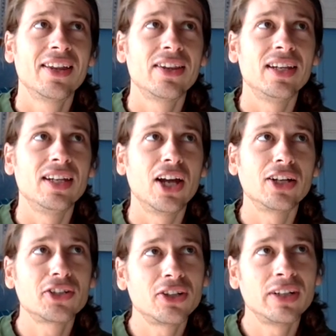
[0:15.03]
The
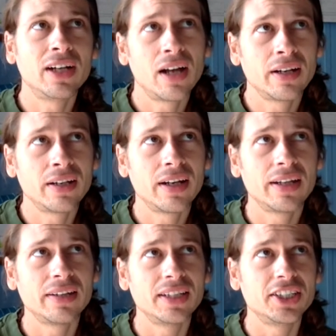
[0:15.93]
Uttarayan
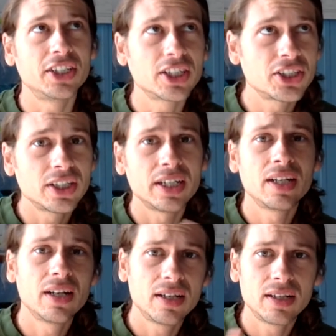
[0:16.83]
and the
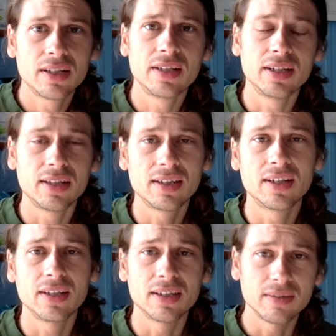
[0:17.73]
Dakshinayana,
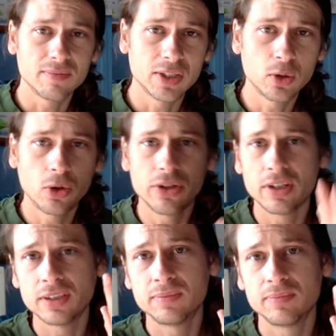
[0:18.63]
the
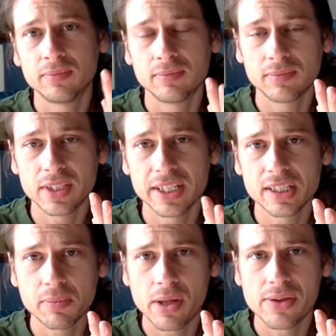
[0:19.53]
northern
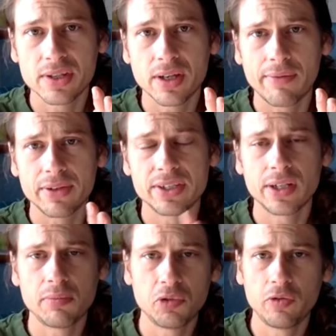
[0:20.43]
6 months of the
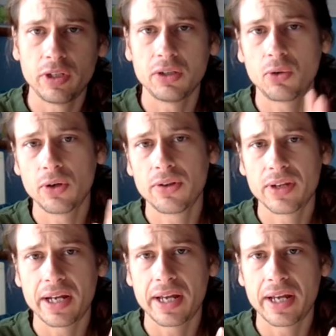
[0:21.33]
sun moving north